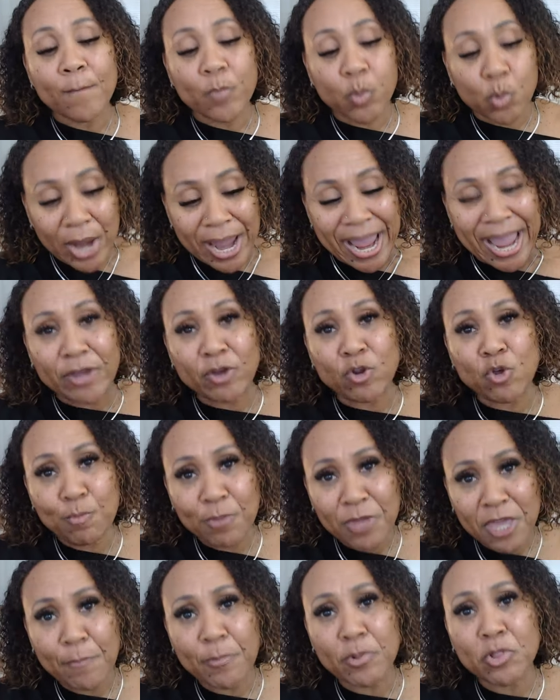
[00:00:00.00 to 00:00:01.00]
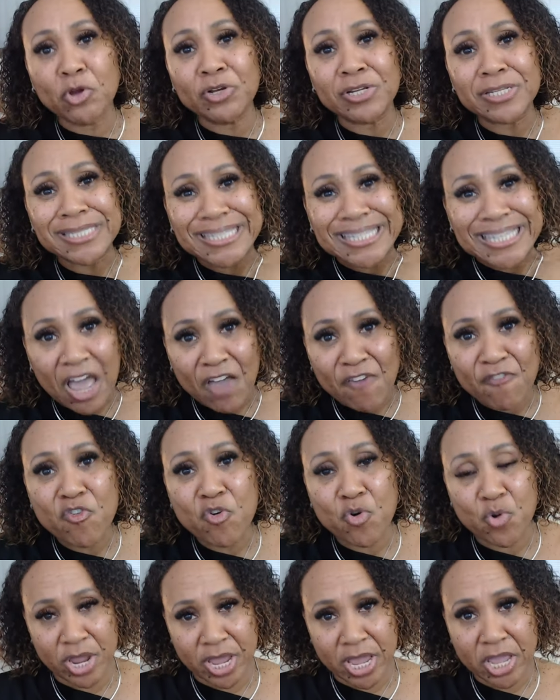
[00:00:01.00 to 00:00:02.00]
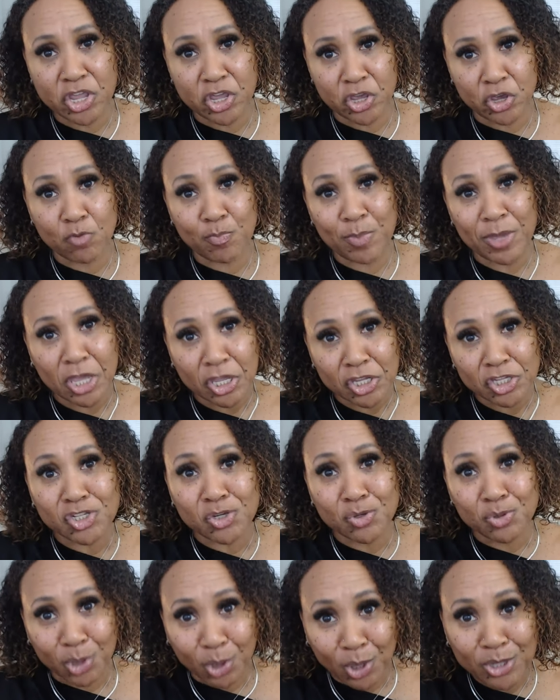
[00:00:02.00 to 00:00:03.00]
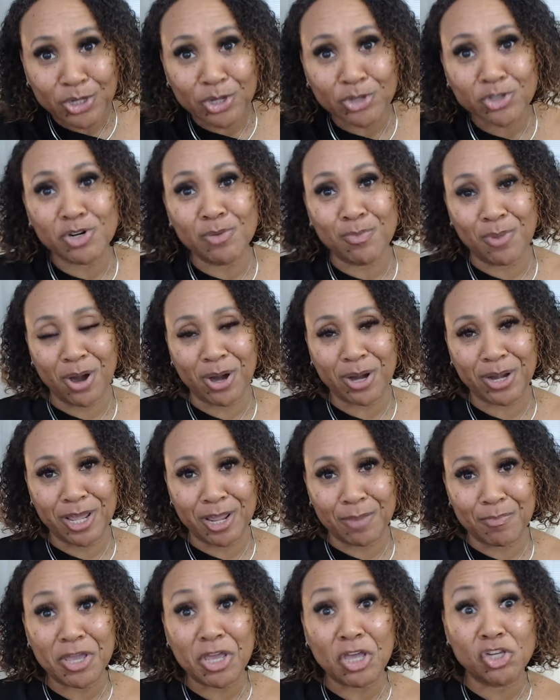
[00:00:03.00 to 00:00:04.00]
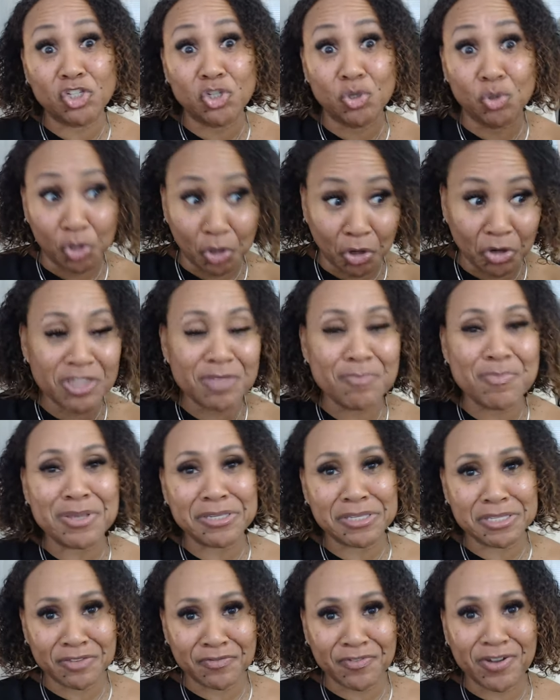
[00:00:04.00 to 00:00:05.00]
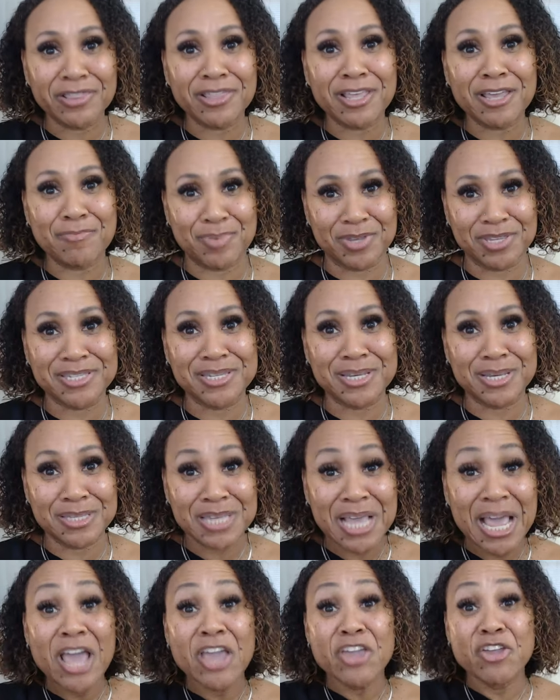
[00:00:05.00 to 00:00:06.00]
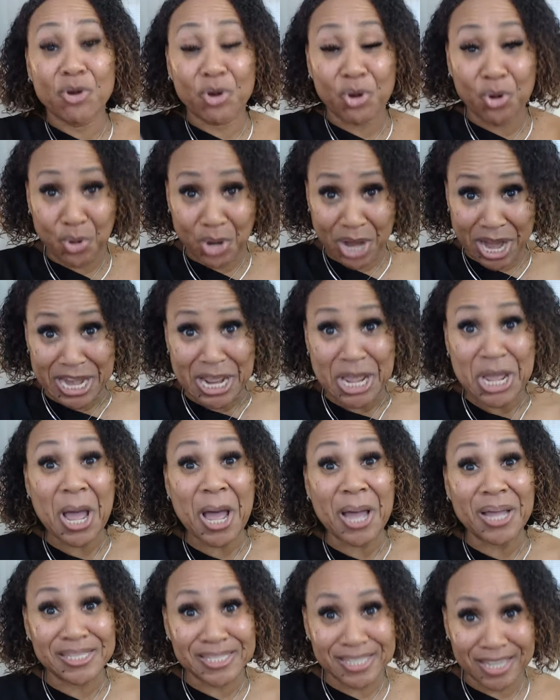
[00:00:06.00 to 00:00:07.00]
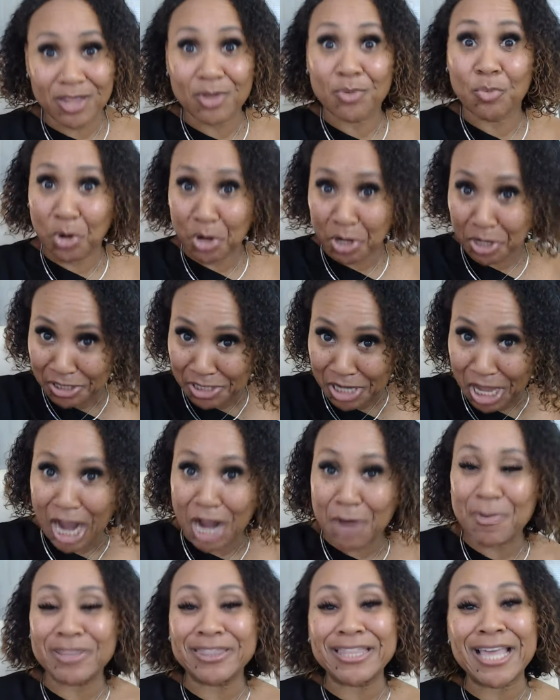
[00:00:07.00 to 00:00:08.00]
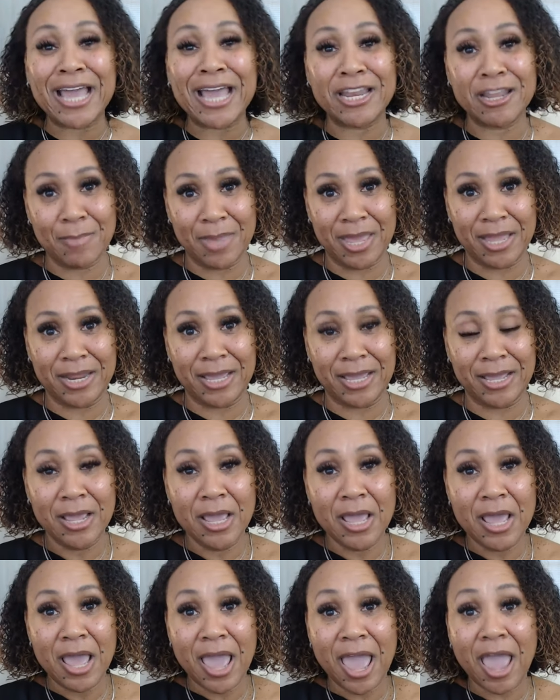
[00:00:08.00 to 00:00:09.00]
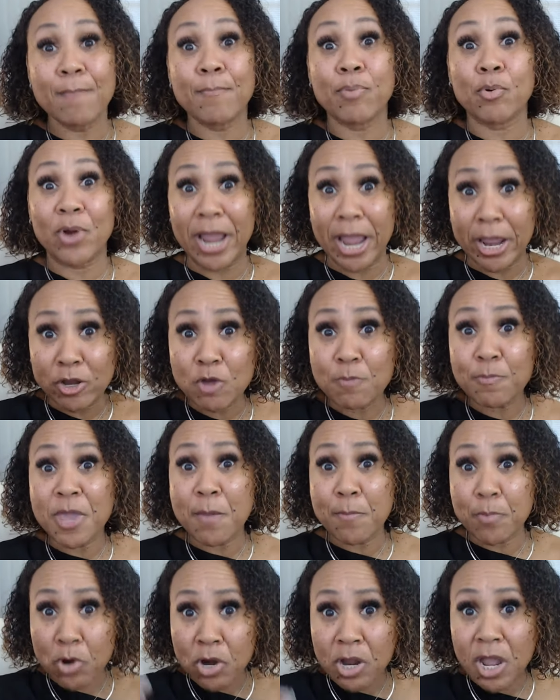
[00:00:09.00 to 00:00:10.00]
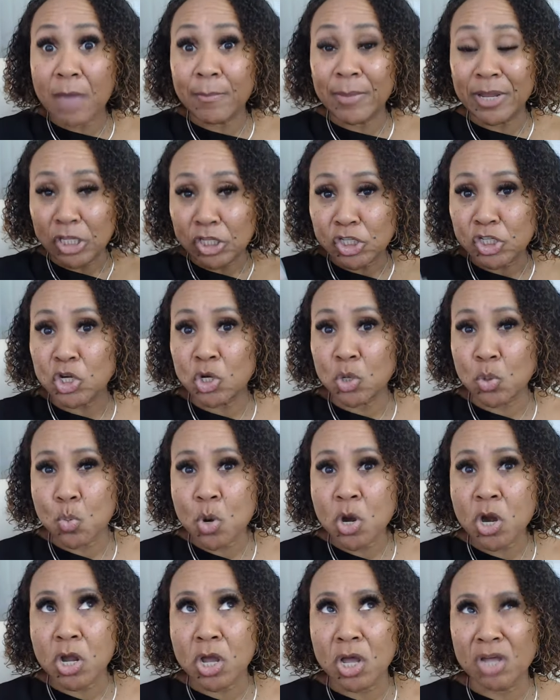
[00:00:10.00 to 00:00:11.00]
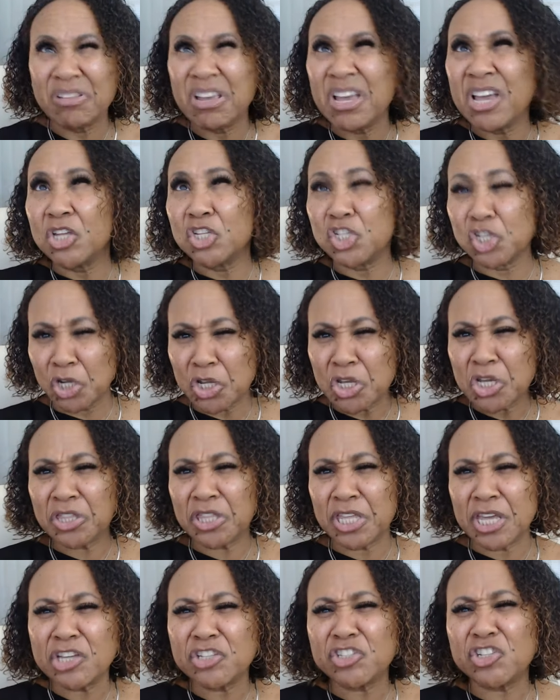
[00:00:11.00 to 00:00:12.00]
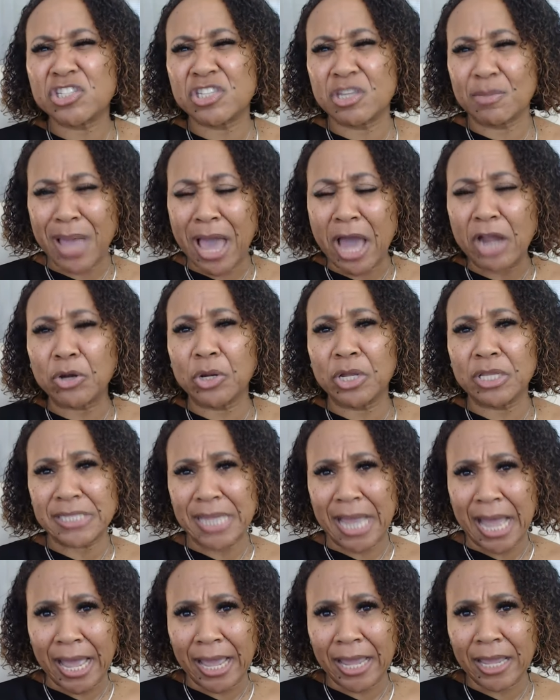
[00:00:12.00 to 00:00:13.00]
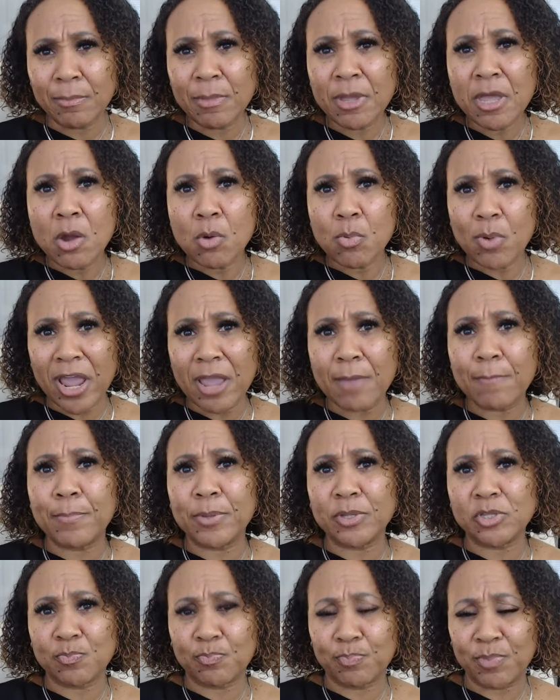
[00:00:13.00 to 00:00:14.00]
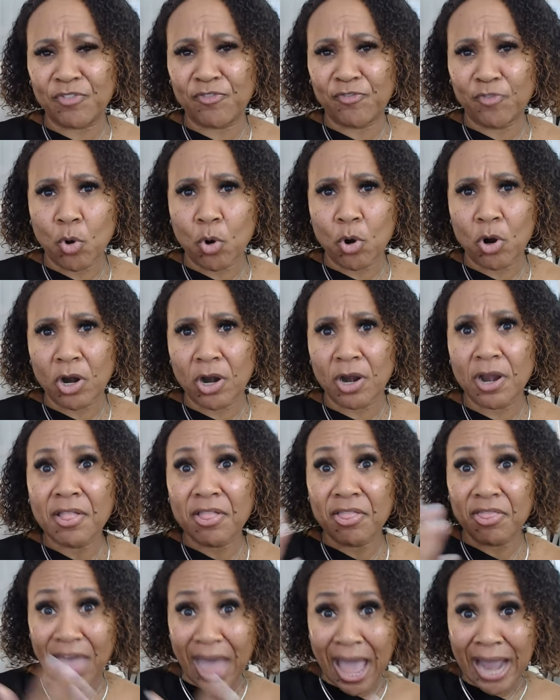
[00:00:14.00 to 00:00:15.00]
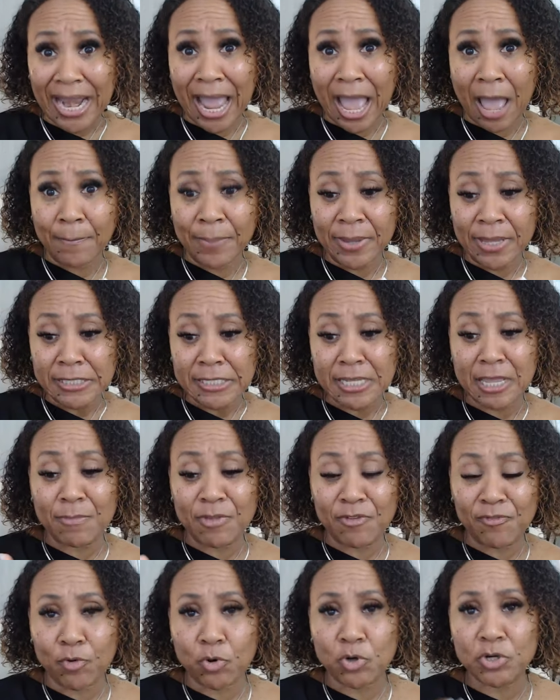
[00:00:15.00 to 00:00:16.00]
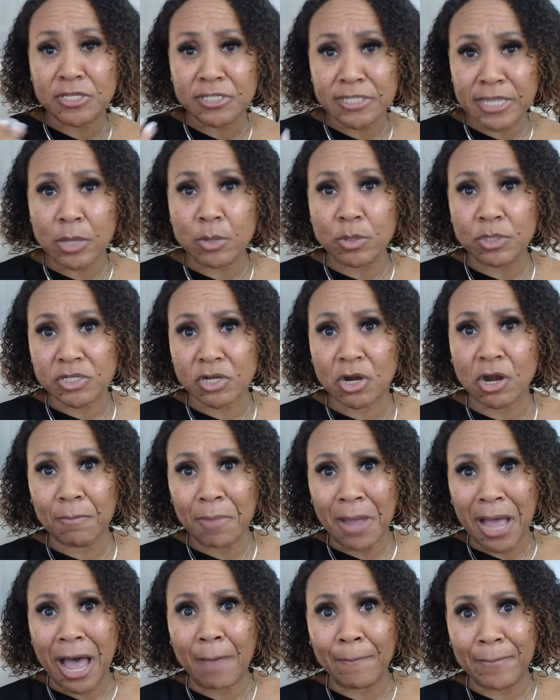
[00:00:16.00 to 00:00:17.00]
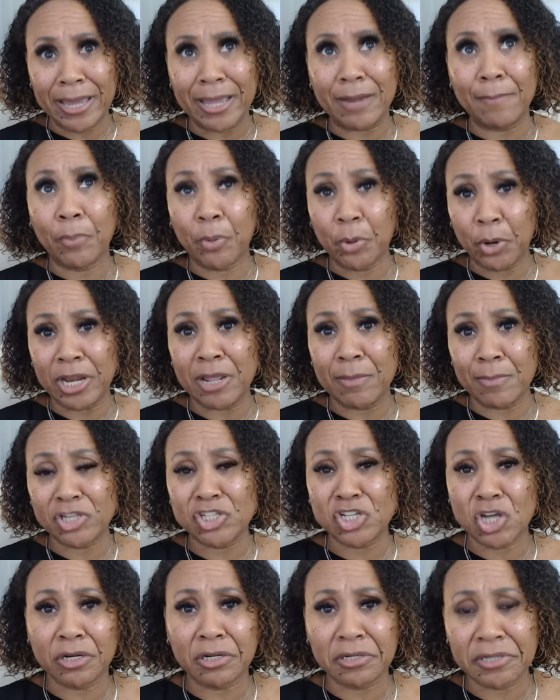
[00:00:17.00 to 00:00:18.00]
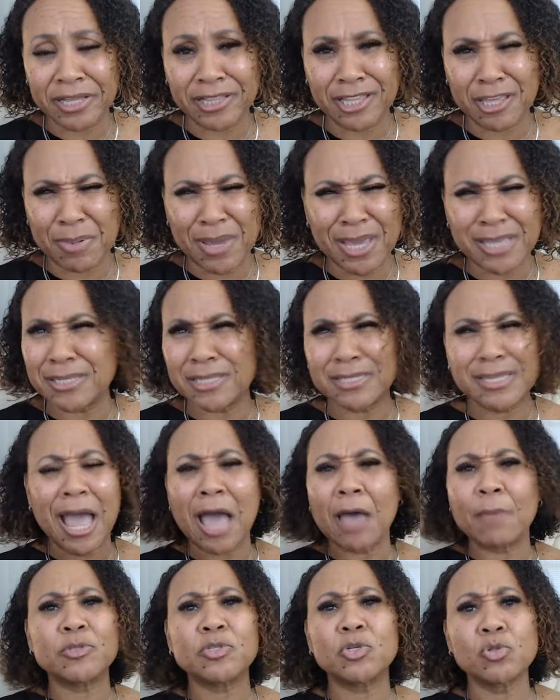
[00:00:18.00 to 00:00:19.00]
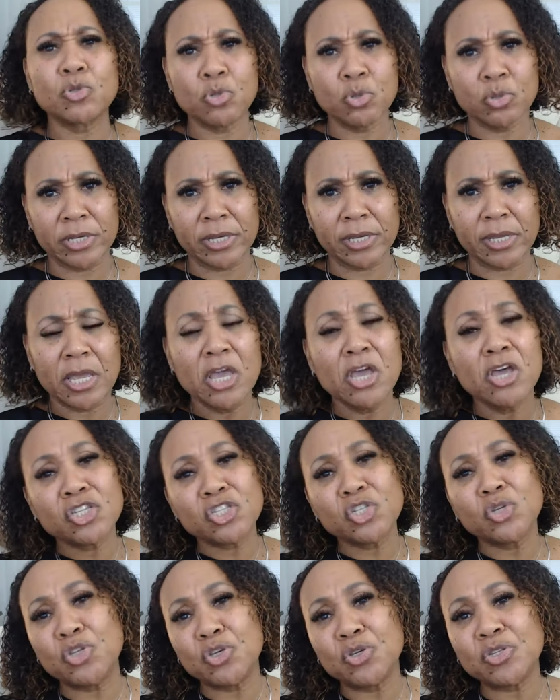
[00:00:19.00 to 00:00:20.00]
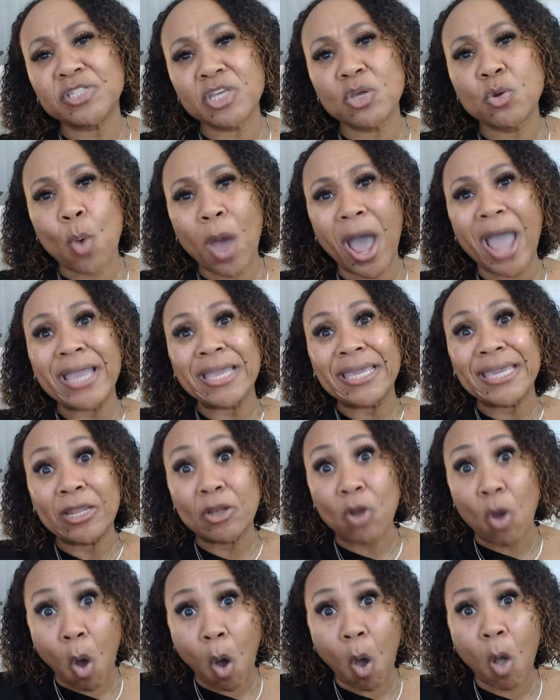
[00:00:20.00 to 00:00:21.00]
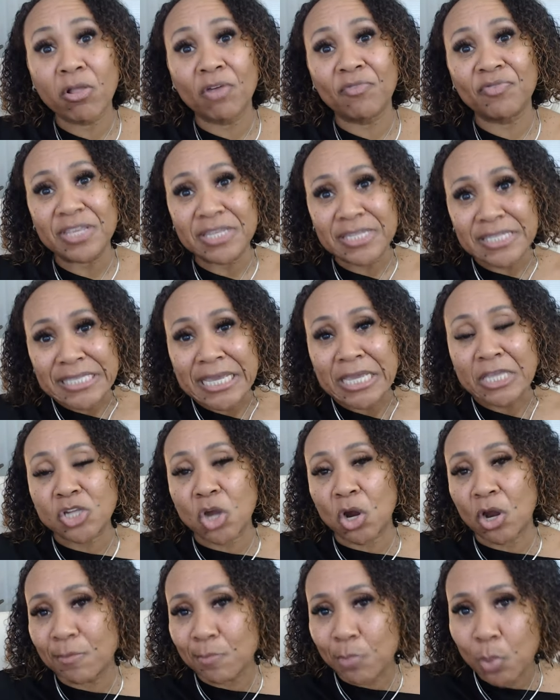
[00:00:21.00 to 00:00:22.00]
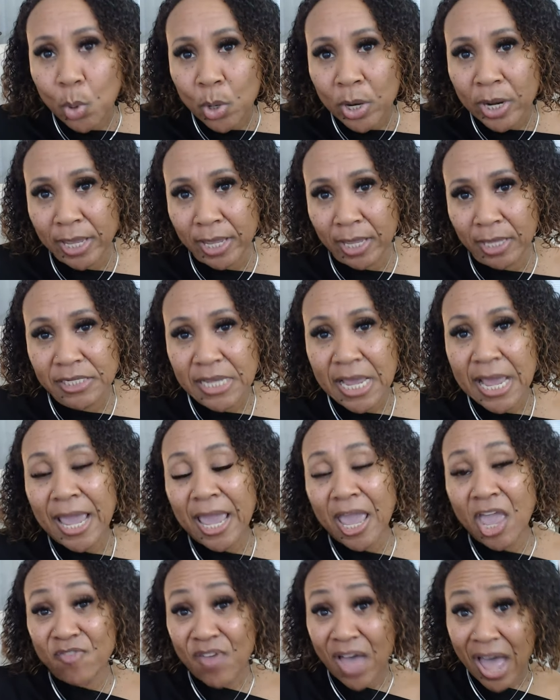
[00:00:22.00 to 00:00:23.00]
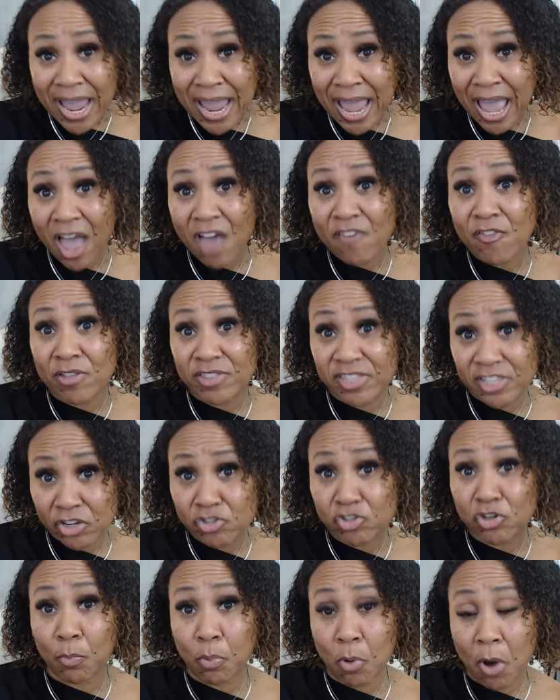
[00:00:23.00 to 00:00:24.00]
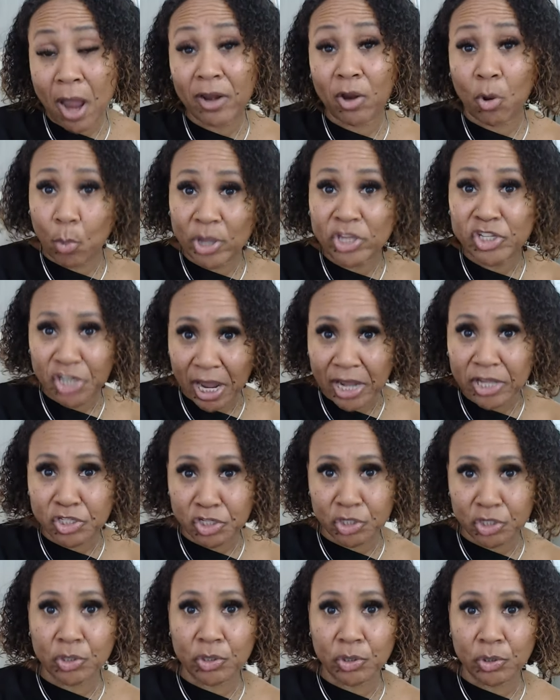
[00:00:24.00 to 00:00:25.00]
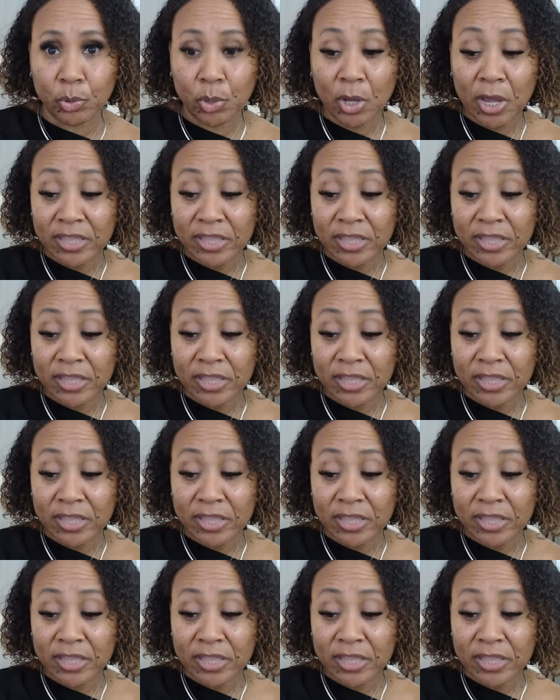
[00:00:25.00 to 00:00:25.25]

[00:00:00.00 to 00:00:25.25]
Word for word: brand new people are discovering you because you learned digital marketing, because you learned the business of online business, you're creating content. We're going to talk about that in a minute. And brand new people are coming into your world. Don't you think it's just a matter of time, right? But before that happens and before sales start popping pretty much on a daily basis, absolutely. So you see why, again, all of these things are important. If I have a digital product, which I do,